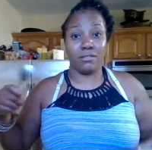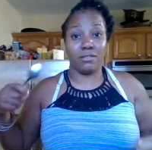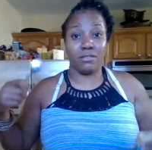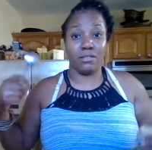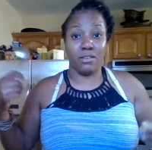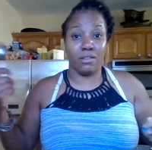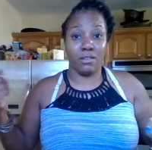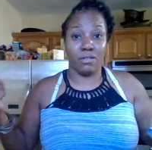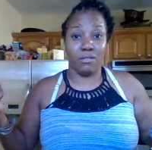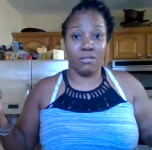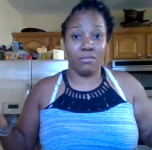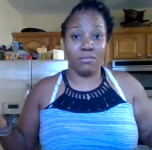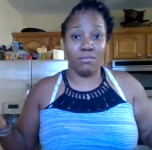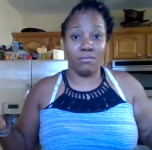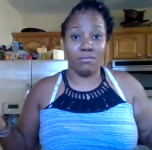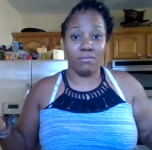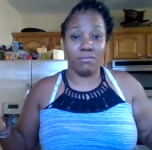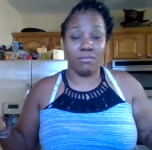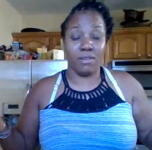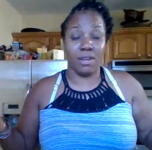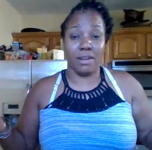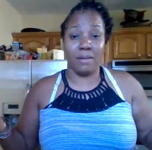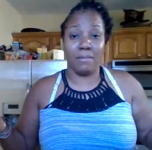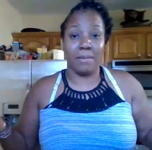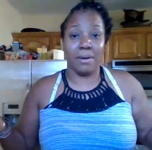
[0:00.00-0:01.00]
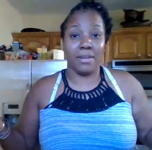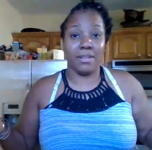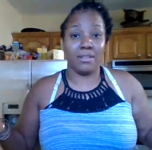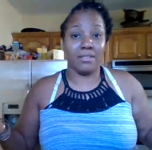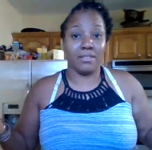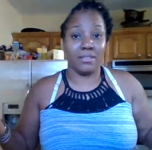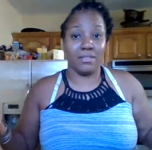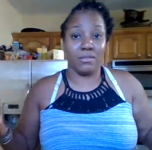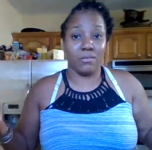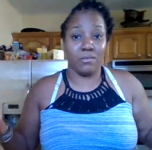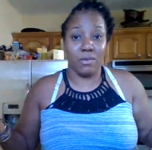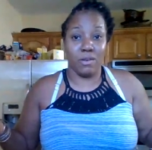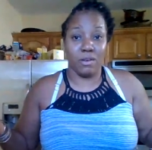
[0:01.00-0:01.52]
you know, everybody else
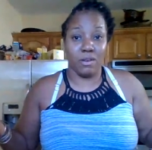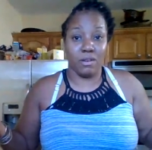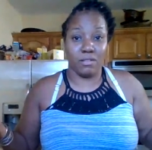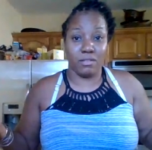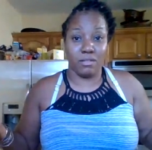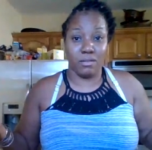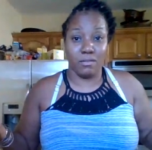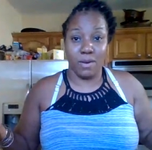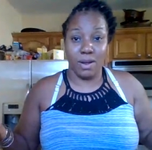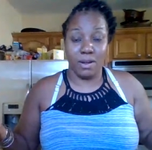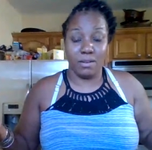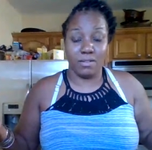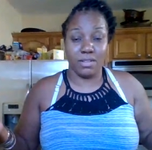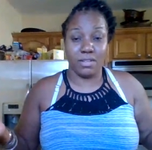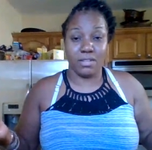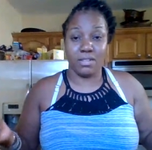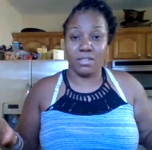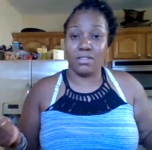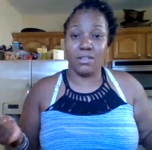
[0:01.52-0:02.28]
in the world around us.